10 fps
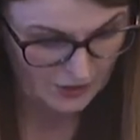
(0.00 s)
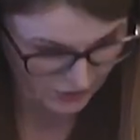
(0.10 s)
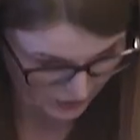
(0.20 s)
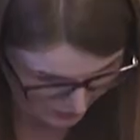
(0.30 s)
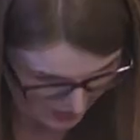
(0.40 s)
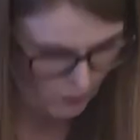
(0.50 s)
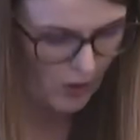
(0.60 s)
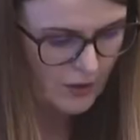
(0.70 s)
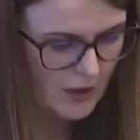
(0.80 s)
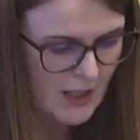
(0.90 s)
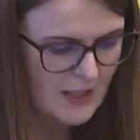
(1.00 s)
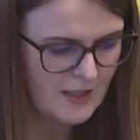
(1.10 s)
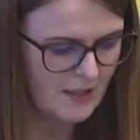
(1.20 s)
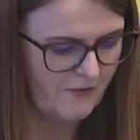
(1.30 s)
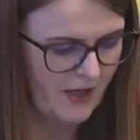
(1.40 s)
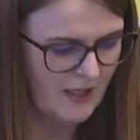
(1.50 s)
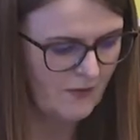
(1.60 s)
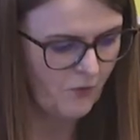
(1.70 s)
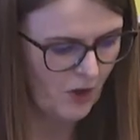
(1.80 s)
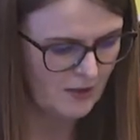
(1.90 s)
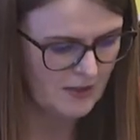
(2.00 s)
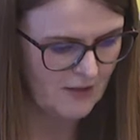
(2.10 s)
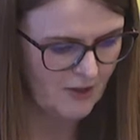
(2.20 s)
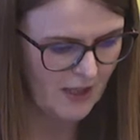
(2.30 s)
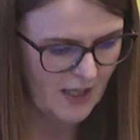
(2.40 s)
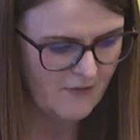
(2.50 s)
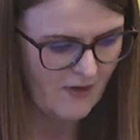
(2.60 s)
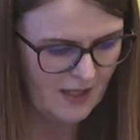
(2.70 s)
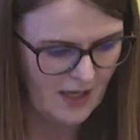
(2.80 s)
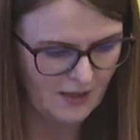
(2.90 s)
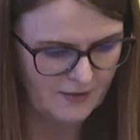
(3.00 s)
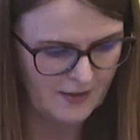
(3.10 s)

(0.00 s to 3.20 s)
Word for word: to 31 to define volunteering leave and health